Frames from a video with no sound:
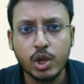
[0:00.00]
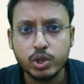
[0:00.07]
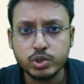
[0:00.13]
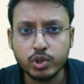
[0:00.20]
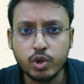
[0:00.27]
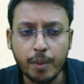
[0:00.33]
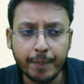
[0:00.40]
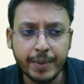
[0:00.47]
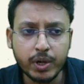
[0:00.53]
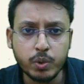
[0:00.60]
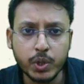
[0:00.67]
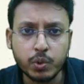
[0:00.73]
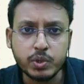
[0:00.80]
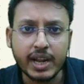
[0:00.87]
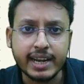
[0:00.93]
So government
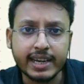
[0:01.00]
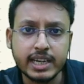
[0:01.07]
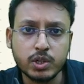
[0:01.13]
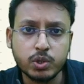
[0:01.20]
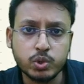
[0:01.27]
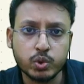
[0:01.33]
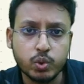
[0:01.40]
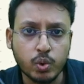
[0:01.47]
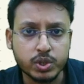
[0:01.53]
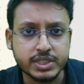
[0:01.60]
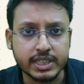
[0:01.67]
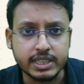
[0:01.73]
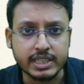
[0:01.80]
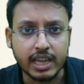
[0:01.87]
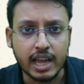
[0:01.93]
want to target on those
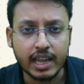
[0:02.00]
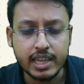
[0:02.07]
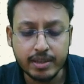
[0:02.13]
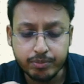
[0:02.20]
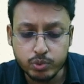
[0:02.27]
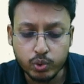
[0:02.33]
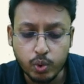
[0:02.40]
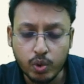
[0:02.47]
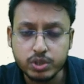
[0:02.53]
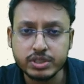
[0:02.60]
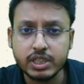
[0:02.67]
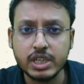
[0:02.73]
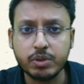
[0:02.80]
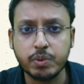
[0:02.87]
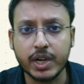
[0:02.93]
area. If those
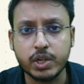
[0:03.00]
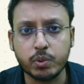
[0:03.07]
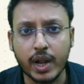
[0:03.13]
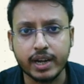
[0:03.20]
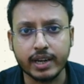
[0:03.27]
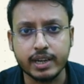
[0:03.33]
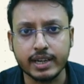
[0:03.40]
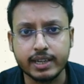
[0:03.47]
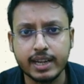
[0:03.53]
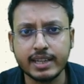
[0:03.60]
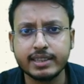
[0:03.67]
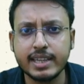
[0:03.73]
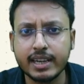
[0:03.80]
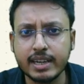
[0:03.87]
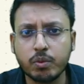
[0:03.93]
area were
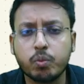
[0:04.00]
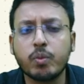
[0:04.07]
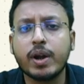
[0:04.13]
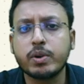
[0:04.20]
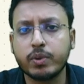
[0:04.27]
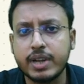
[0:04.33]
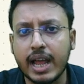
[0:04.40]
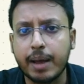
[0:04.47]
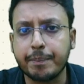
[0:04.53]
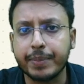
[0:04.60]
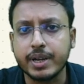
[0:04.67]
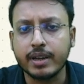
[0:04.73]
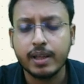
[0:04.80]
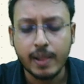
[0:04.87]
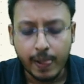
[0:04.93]
targeted, then what will happen?